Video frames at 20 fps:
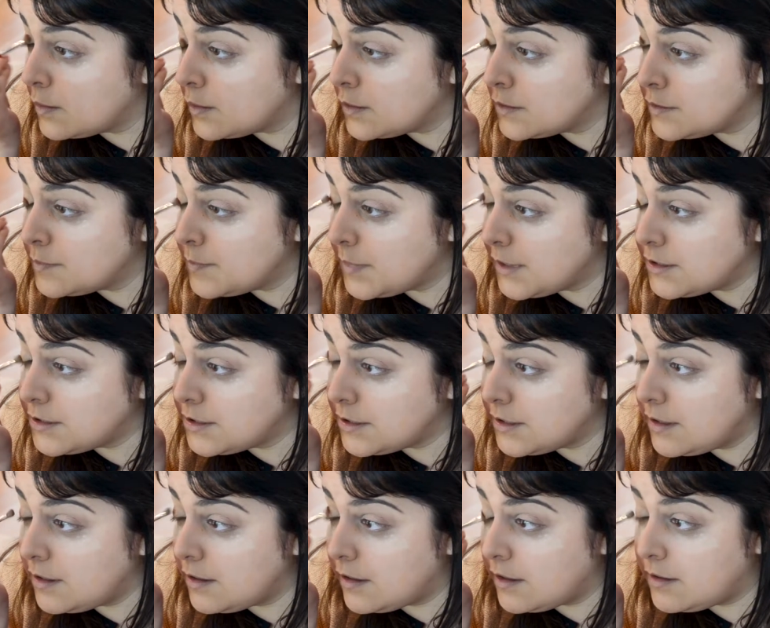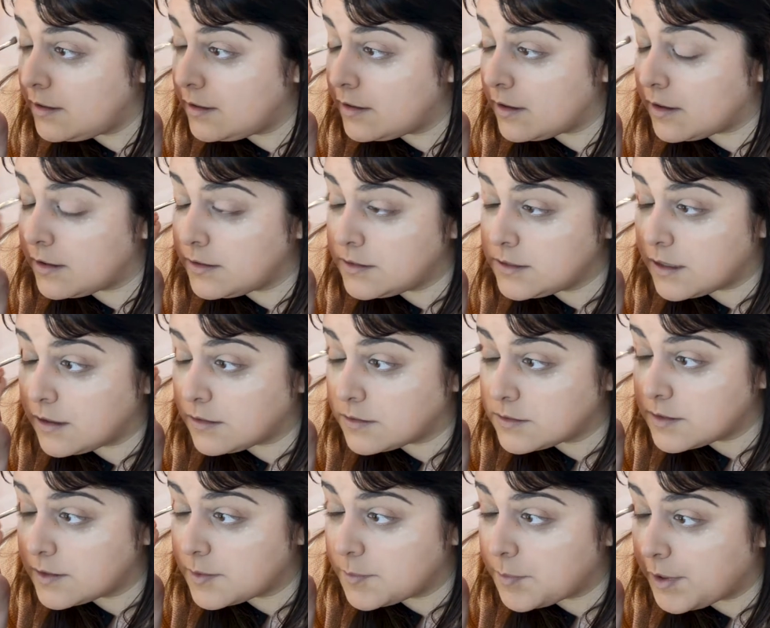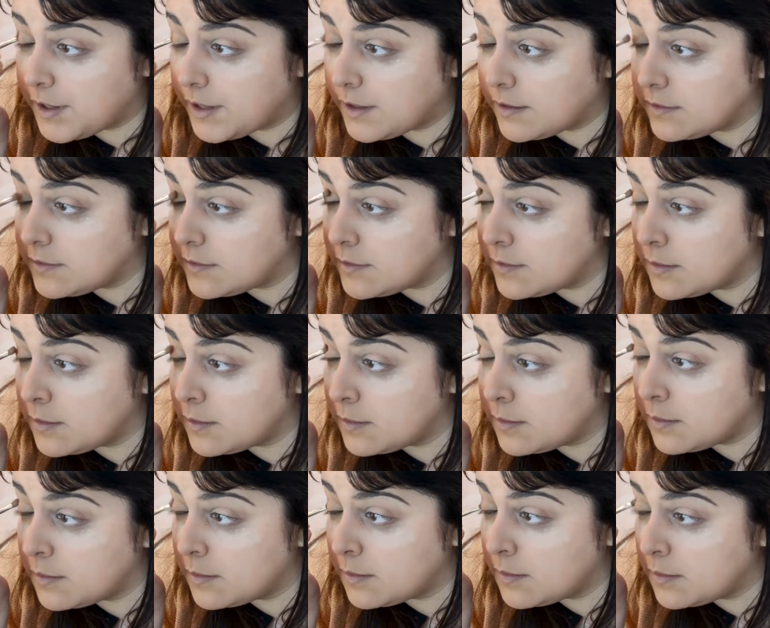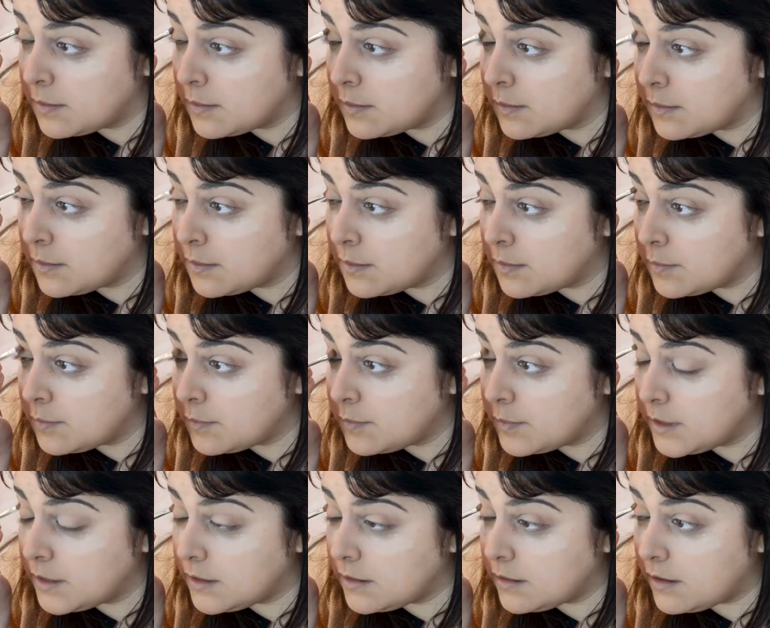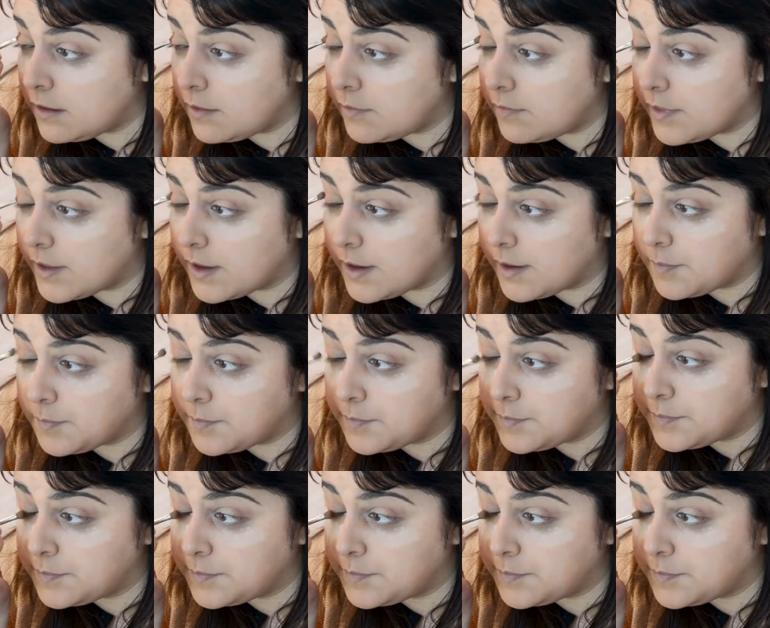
Especially a non-toxic brand. We love that.